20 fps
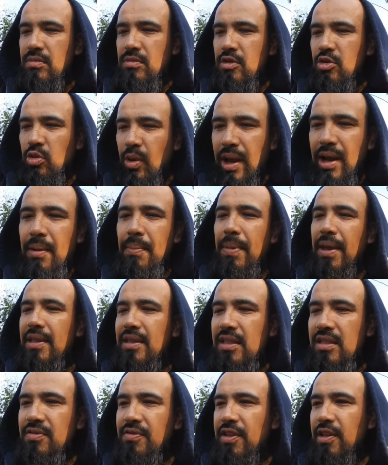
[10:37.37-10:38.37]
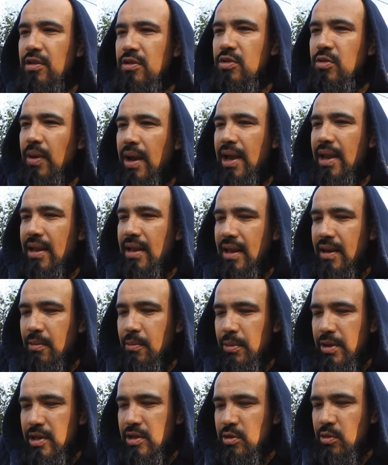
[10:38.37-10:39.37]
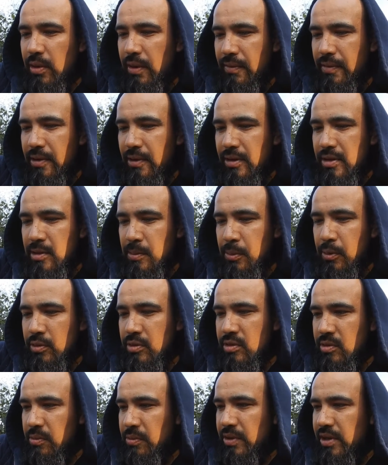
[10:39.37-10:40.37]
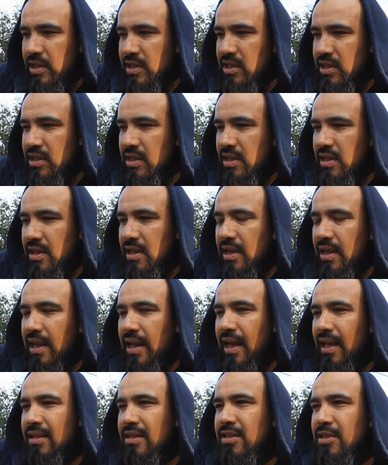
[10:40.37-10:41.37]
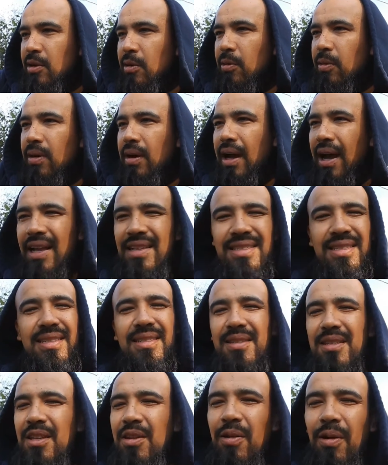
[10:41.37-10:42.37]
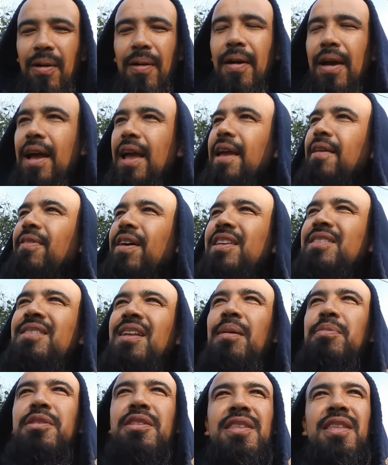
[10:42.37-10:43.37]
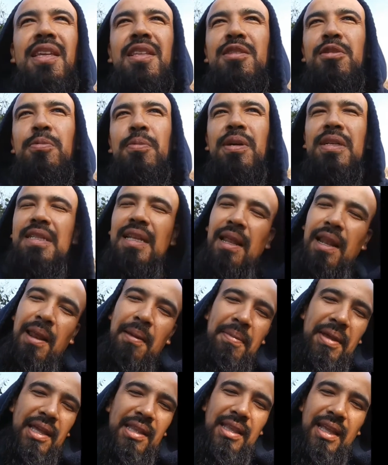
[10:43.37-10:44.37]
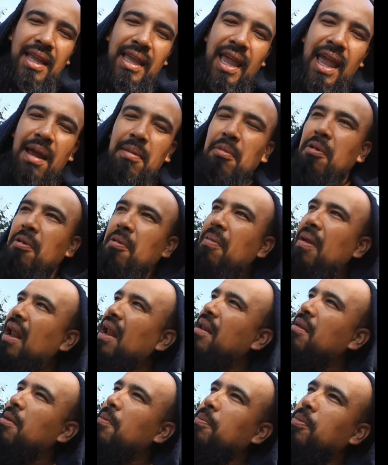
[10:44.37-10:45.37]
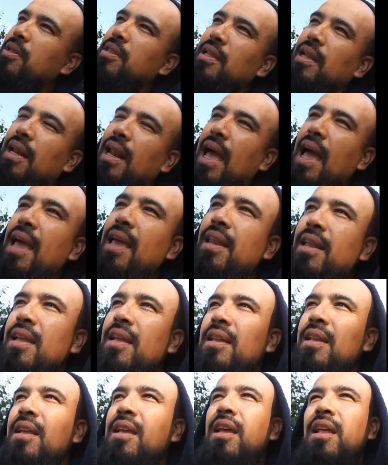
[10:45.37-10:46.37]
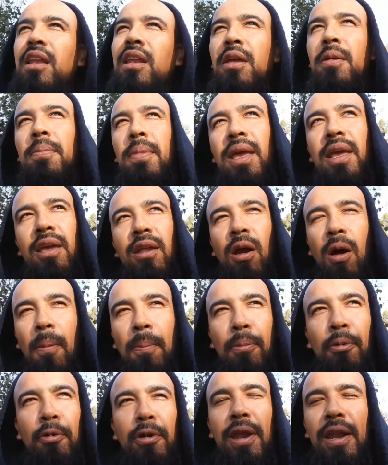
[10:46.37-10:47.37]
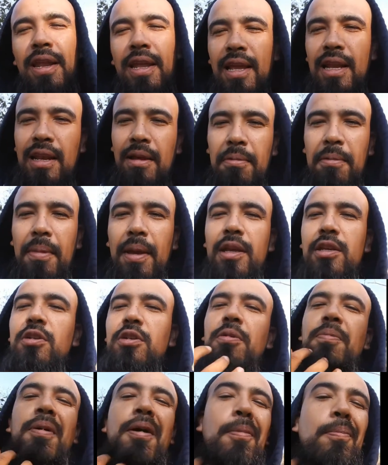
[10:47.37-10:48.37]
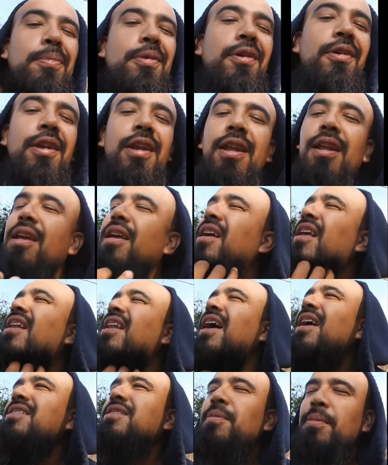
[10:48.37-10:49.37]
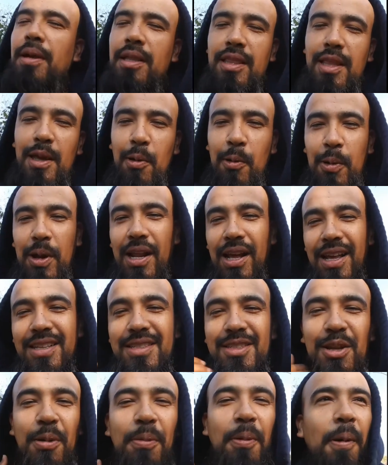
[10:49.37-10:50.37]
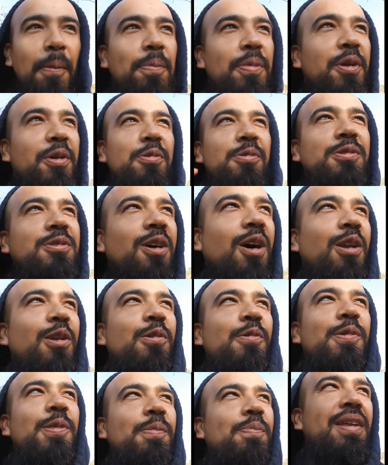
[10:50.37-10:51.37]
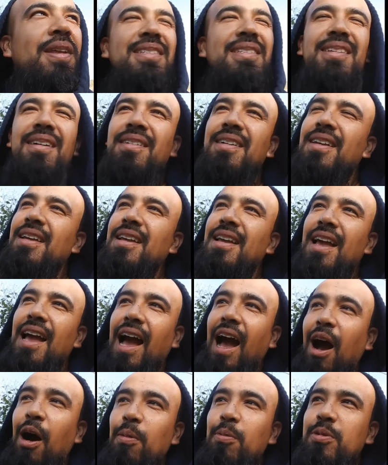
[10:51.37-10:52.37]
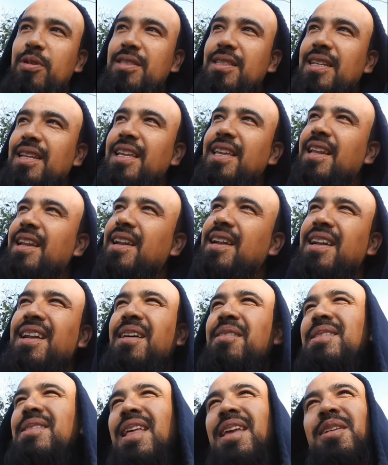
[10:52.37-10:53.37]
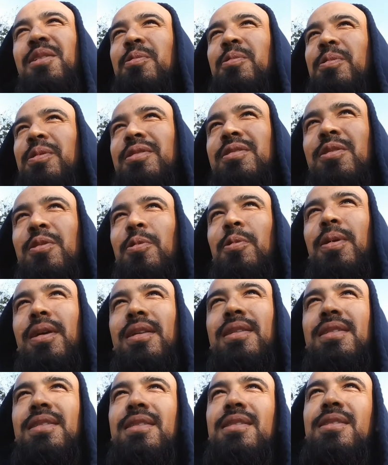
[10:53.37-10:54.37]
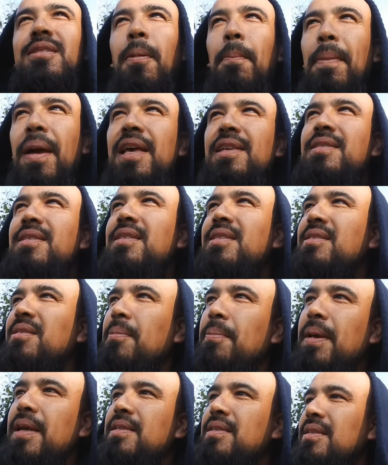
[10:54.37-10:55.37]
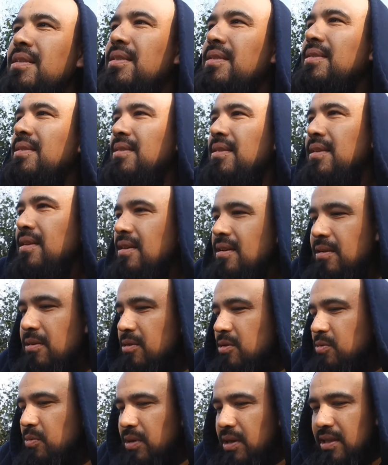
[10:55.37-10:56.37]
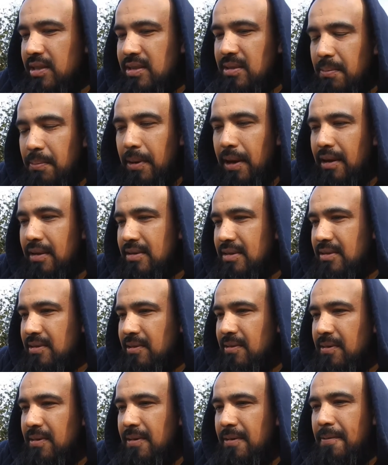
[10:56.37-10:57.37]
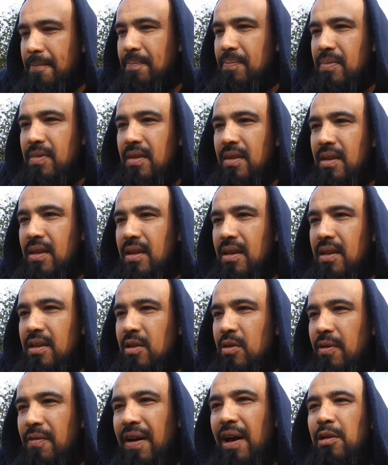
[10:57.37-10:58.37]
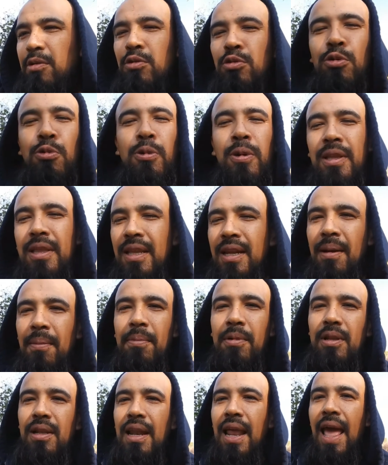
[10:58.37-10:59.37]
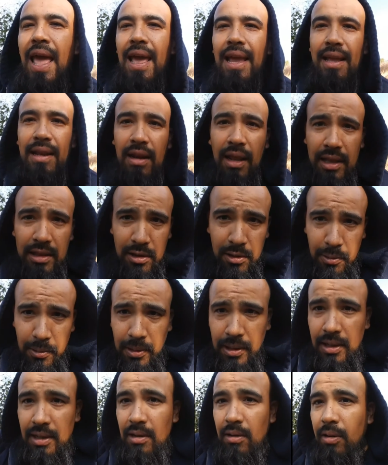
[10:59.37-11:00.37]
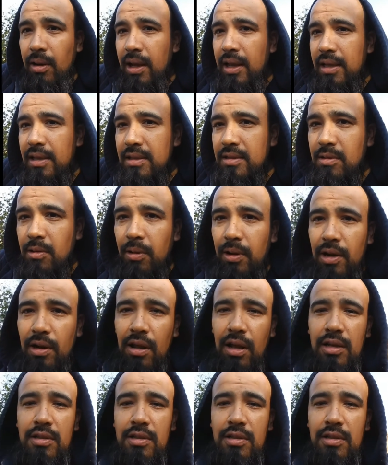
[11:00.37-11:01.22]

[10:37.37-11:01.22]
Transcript: I can make these videos right and reach whoever they're supposed to reach. And so I just, if I stop to think too much, like let me get the camera right, let me put the lighting, let me make it all pretty, let me make sure my beard. Last time I did when I saw my beard was all over the place, I almost deleted it. And I was like, you know what, screw it. Is the message. The message is what it's about. So, if I don't do it, then I'm going to lag and not do it. And okay, it's going long.